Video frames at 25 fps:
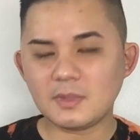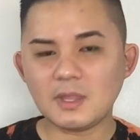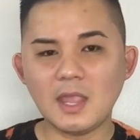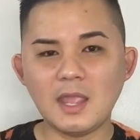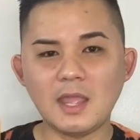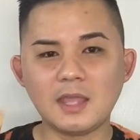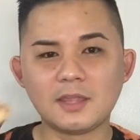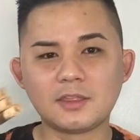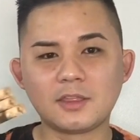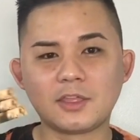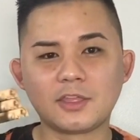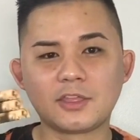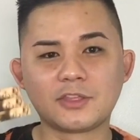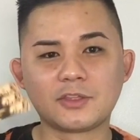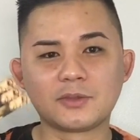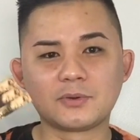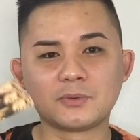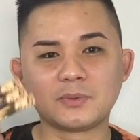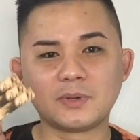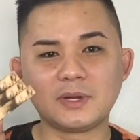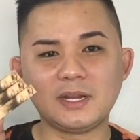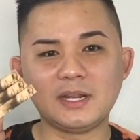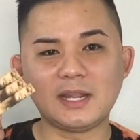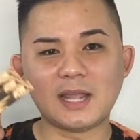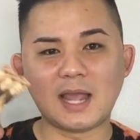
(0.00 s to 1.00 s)
And
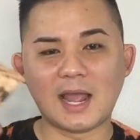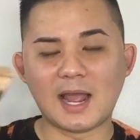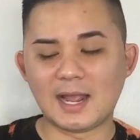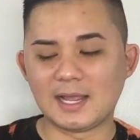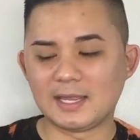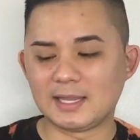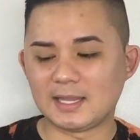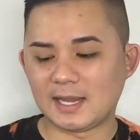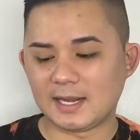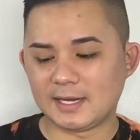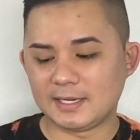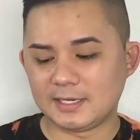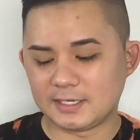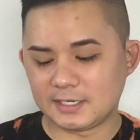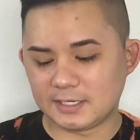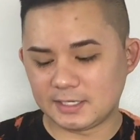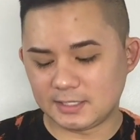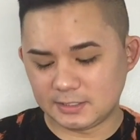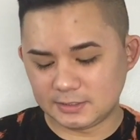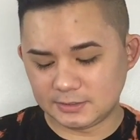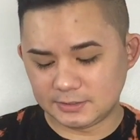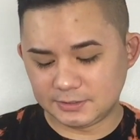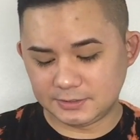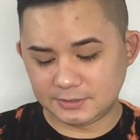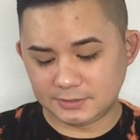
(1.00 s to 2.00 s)
3
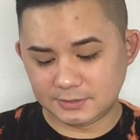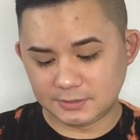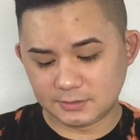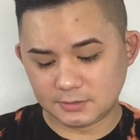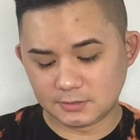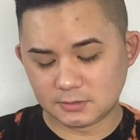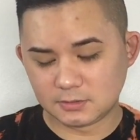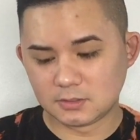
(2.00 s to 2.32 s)
eyeliners.